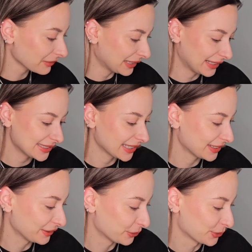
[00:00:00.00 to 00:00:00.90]
let's get
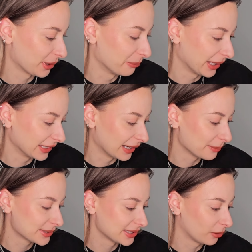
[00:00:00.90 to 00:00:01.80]
into some
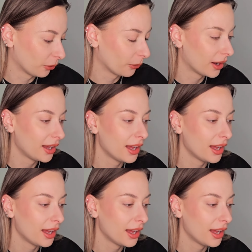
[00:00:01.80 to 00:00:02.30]
makeup so